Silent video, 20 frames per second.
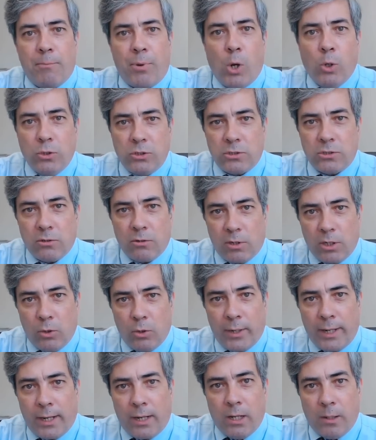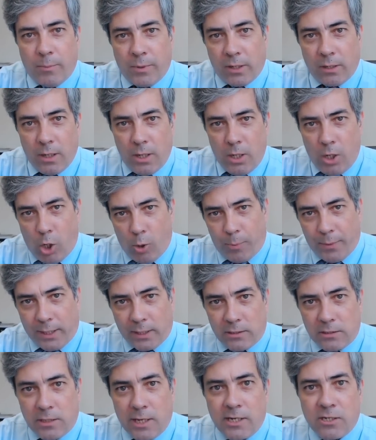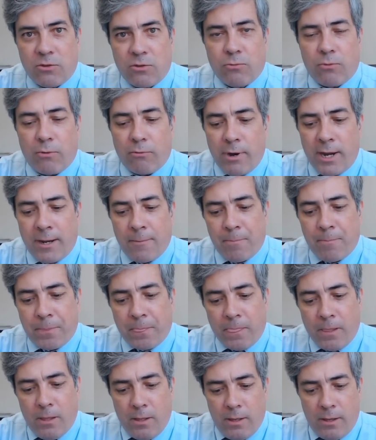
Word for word: a poster, gluing it up, and hoping it stays through the rain.